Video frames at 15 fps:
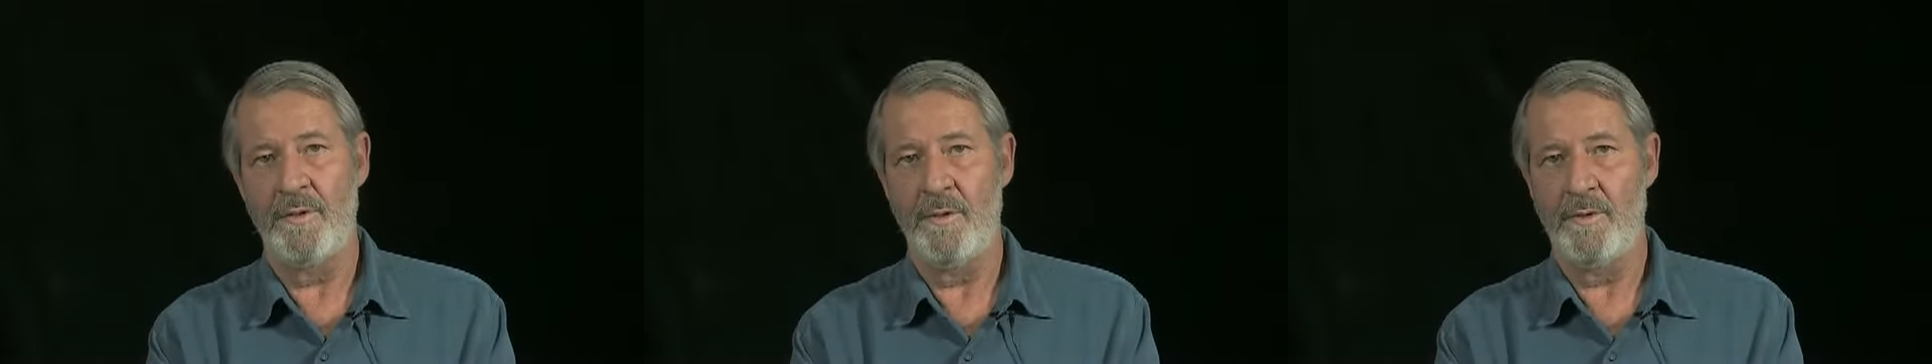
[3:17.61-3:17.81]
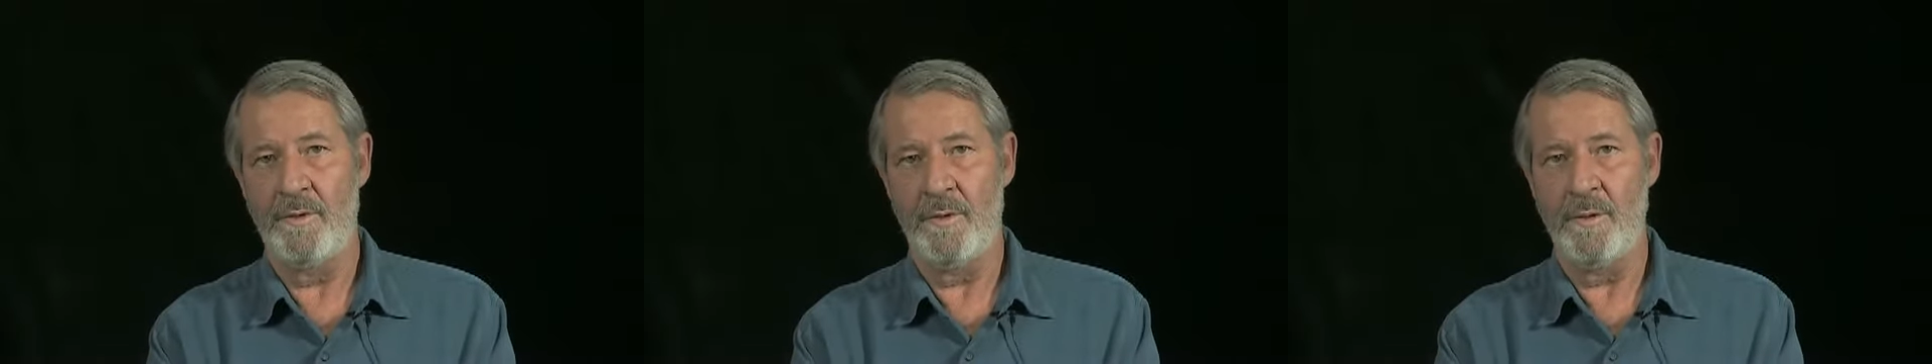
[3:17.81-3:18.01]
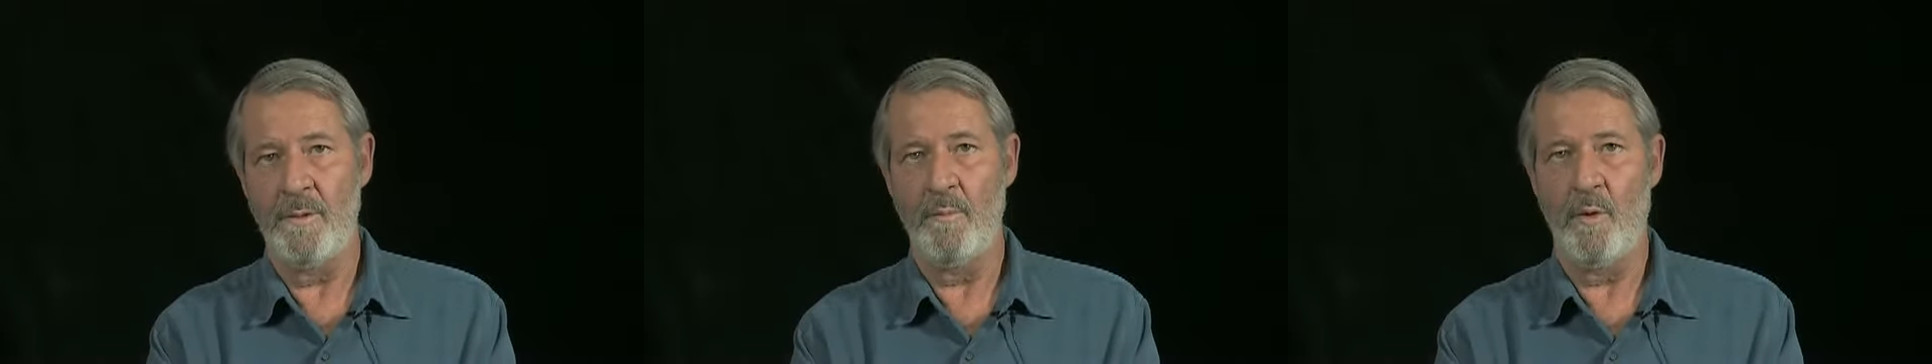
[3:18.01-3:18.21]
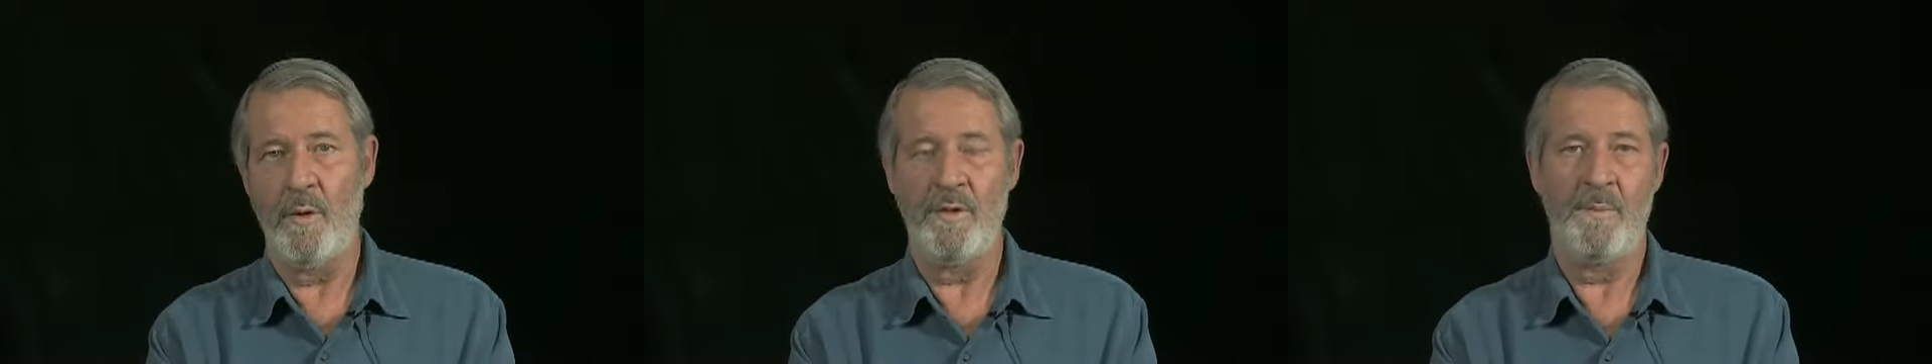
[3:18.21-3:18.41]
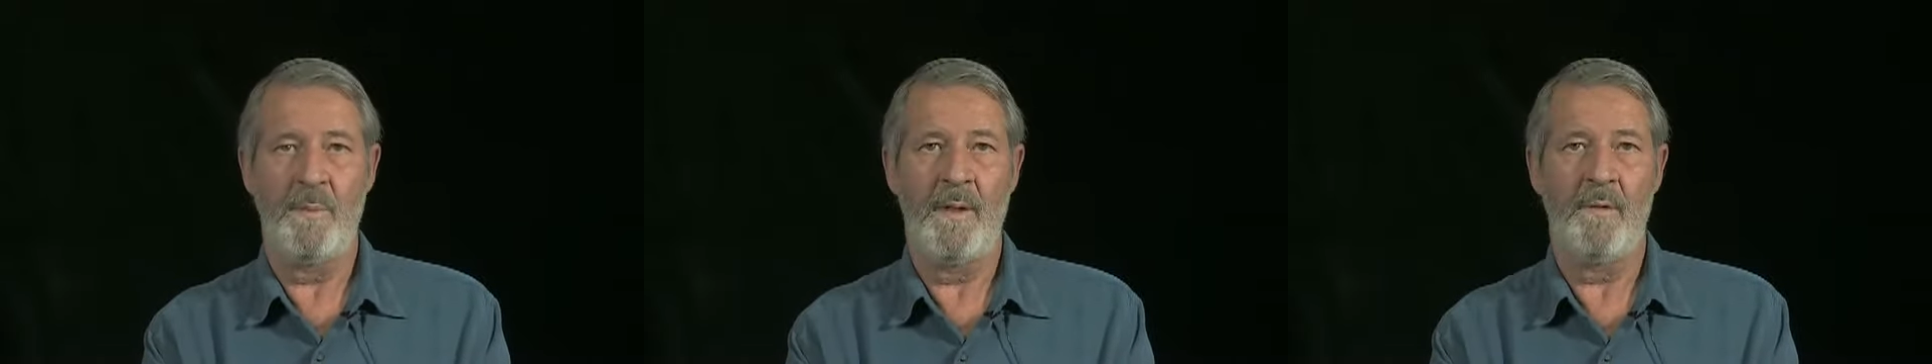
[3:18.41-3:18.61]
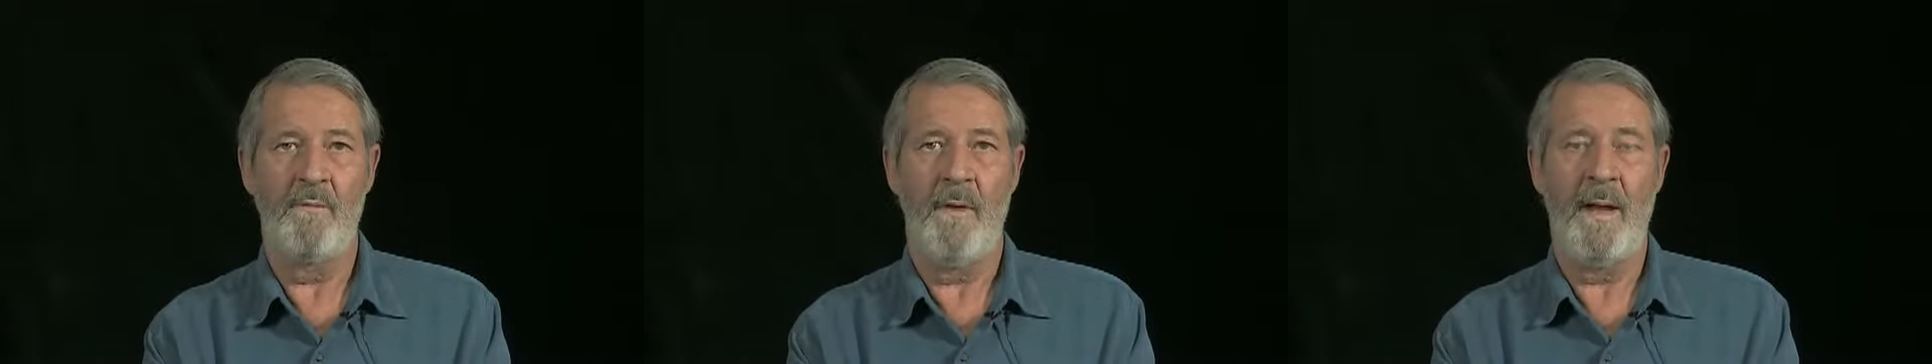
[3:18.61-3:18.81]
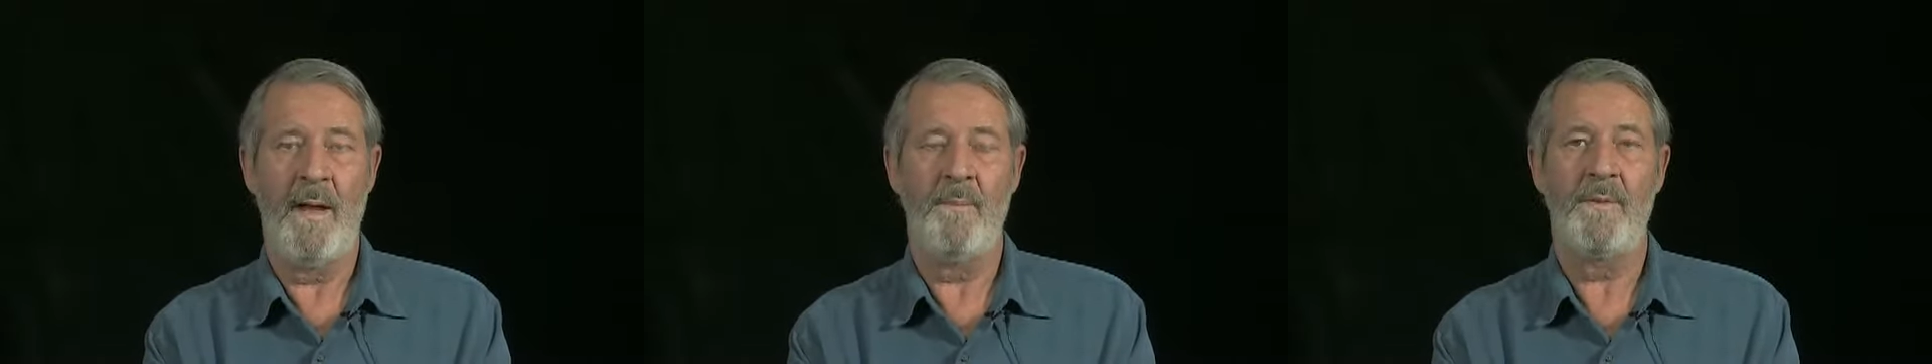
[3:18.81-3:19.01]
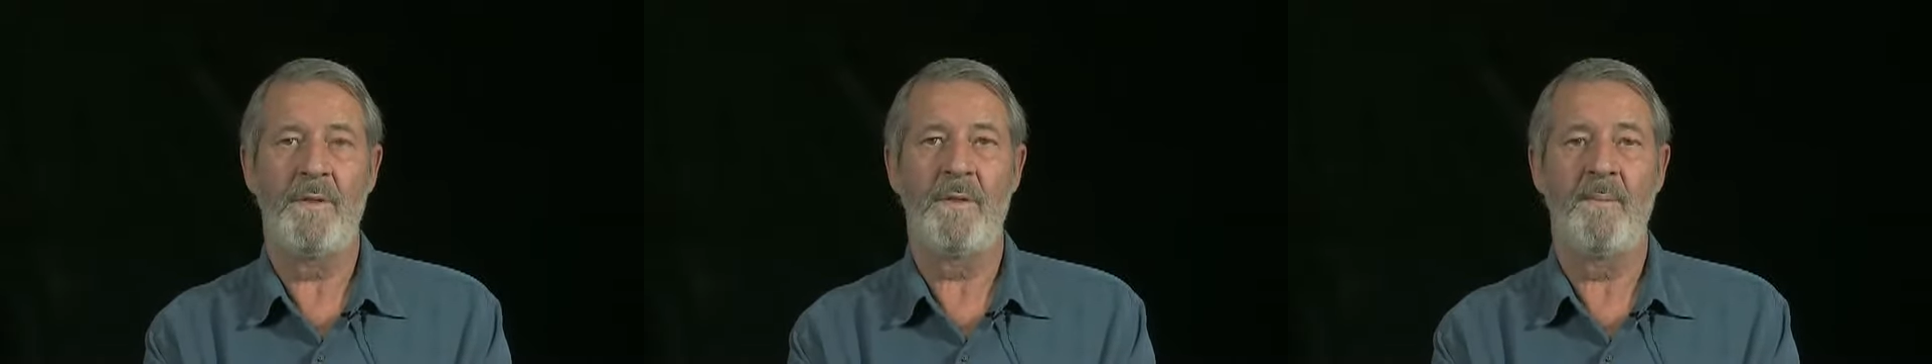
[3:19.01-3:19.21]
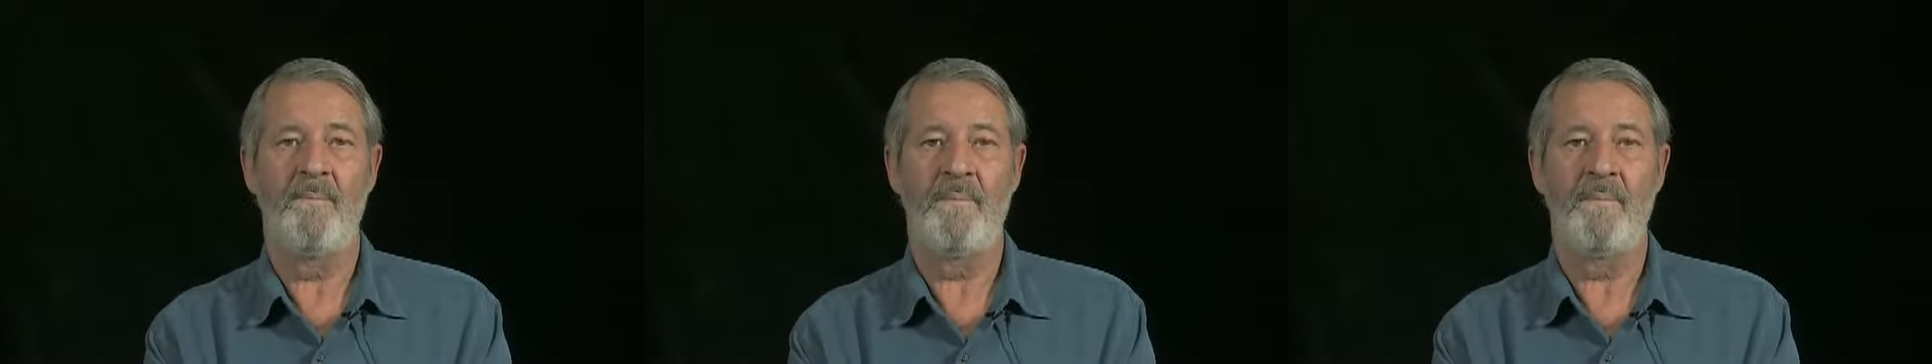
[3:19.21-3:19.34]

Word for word: due to the boys being raped.